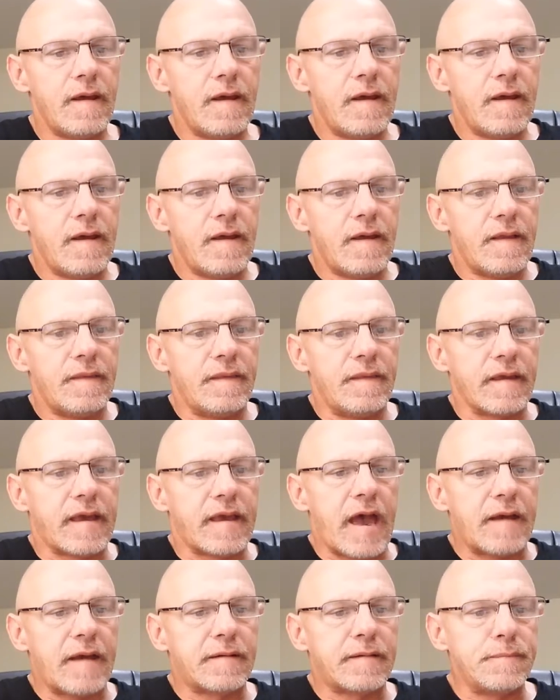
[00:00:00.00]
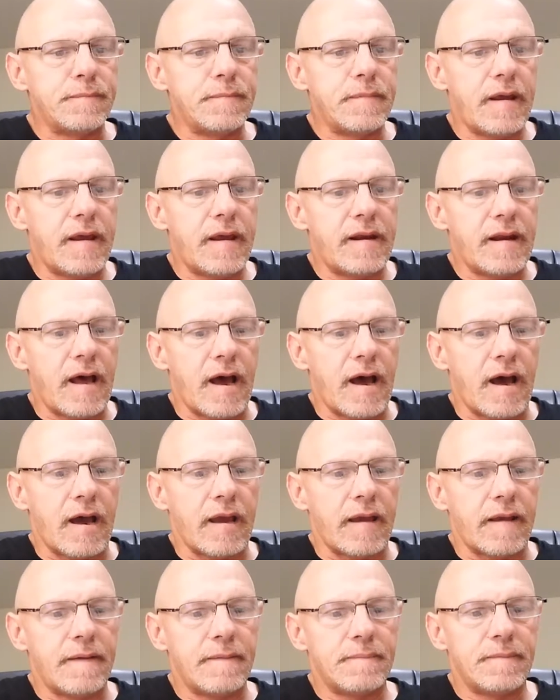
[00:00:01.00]
The captain and I
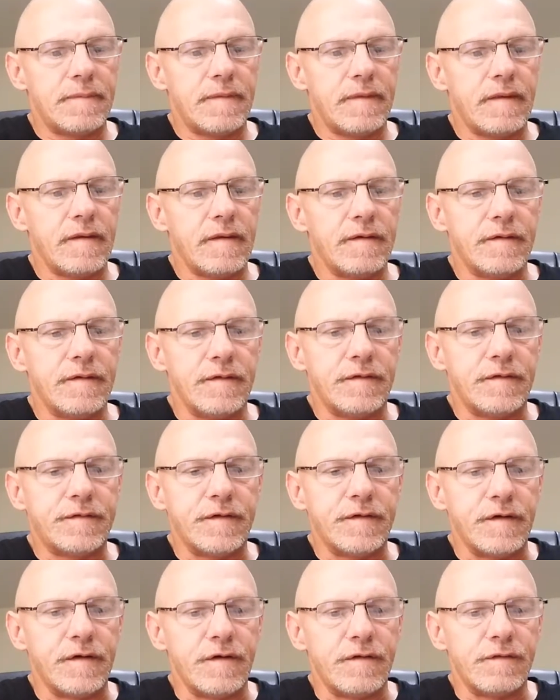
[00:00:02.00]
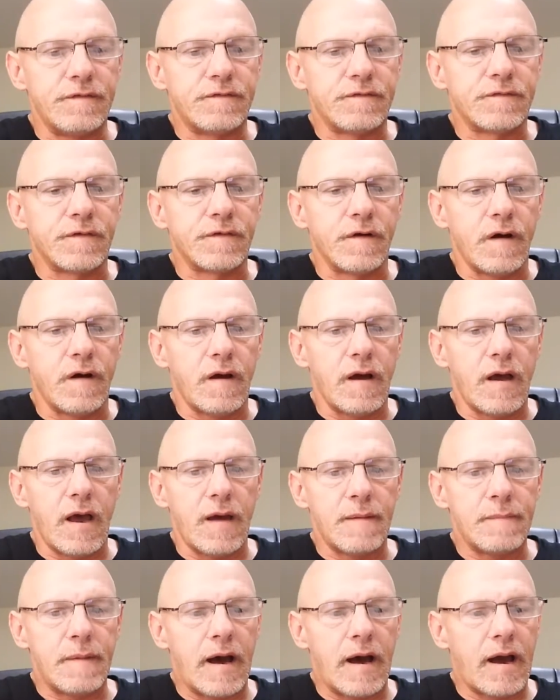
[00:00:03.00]
stood in front
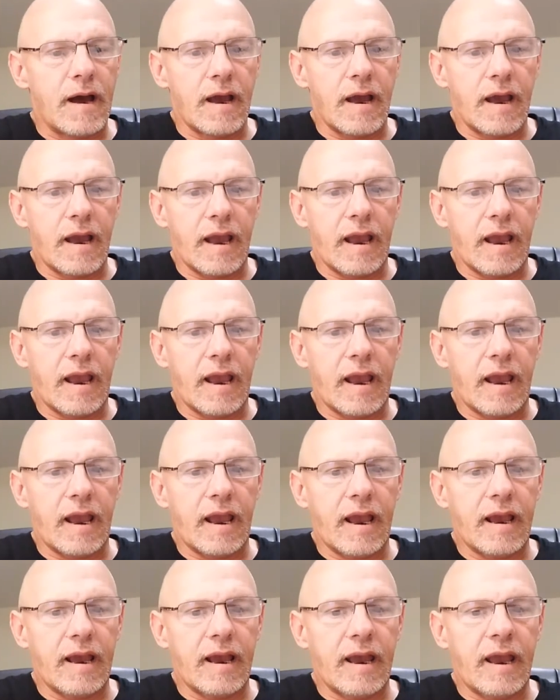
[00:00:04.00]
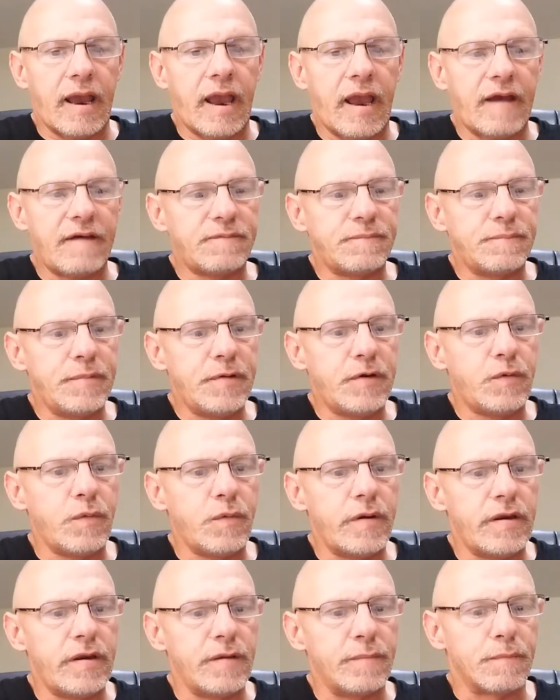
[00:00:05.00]
about half between the
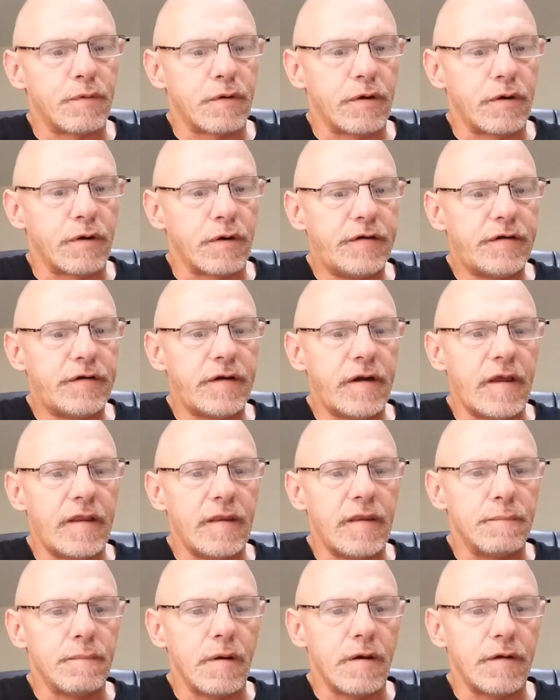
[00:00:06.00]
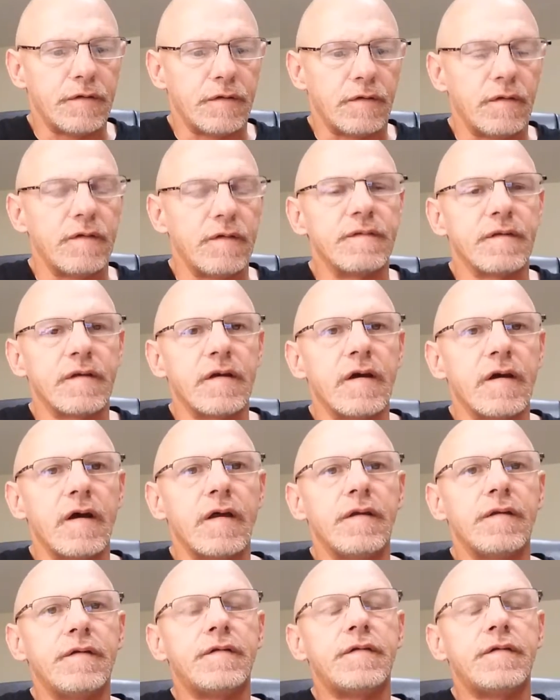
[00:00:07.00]
breech and the muzzle of the guns.